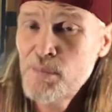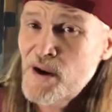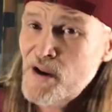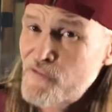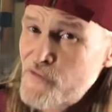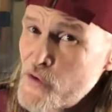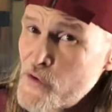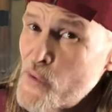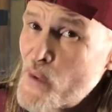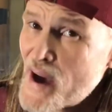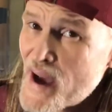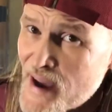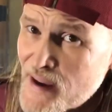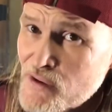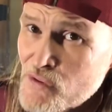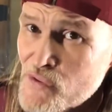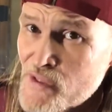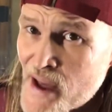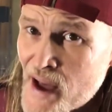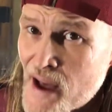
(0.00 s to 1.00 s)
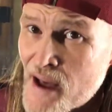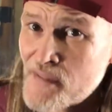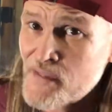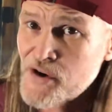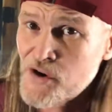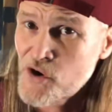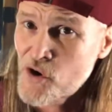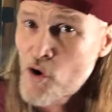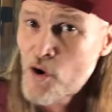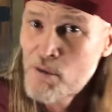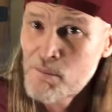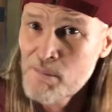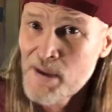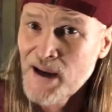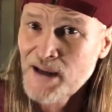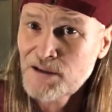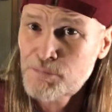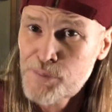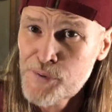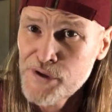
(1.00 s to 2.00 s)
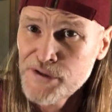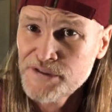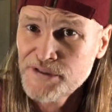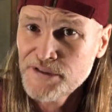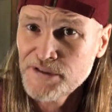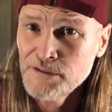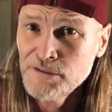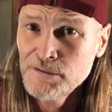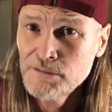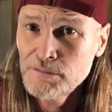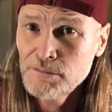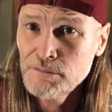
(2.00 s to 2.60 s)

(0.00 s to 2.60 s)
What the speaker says: But if you handle that, then you're going back to prison.